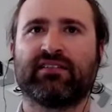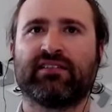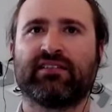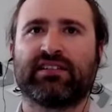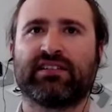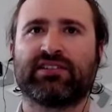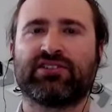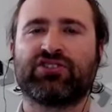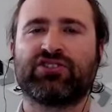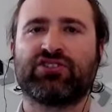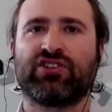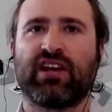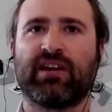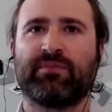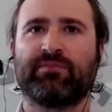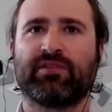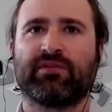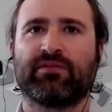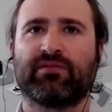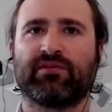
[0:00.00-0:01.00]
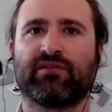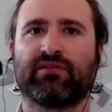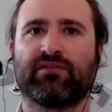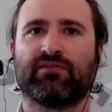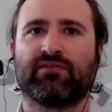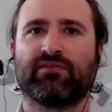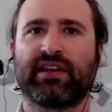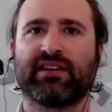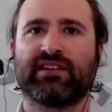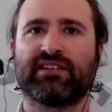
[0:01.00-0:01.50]
shaped
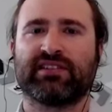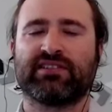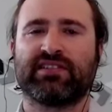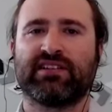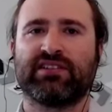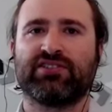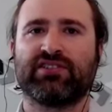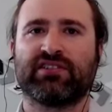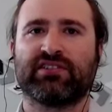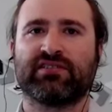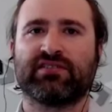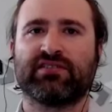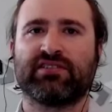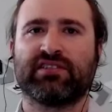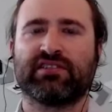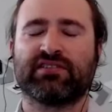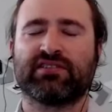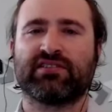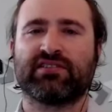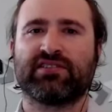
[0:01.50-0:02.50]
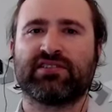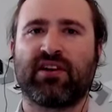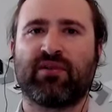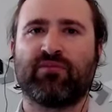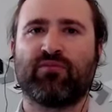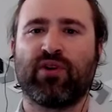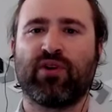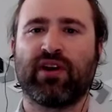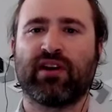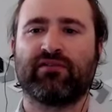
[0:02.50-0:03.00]
my decisions in
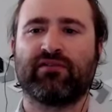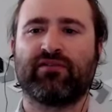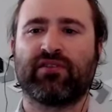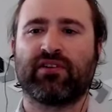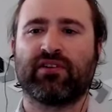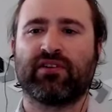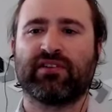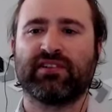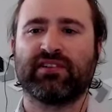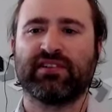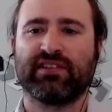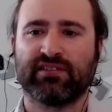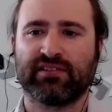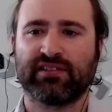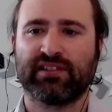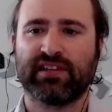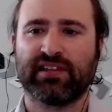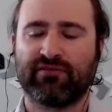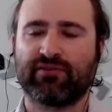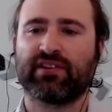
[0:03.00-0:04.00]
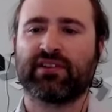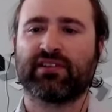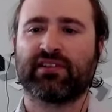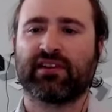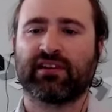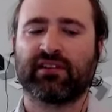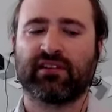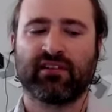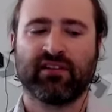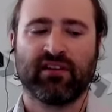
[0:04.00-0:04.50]
some way for nearly
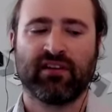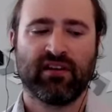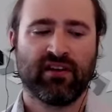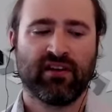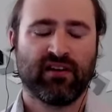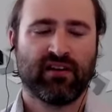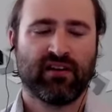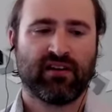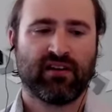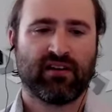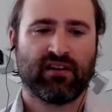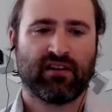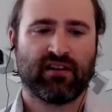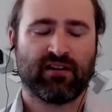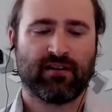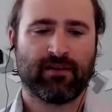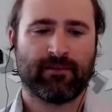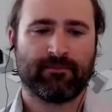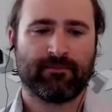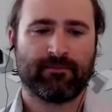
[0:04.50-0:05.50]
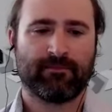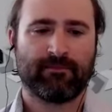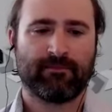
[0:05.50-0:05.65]
everything. And